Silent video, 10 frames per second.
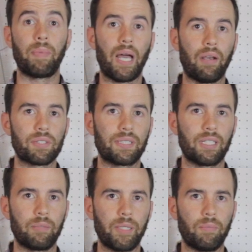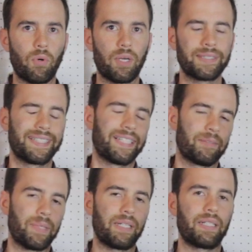the bottles a little bit more,
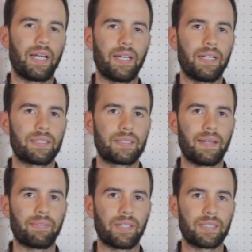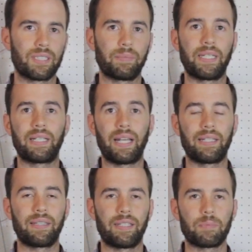but it's definitely something I
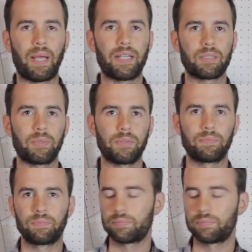think is possible.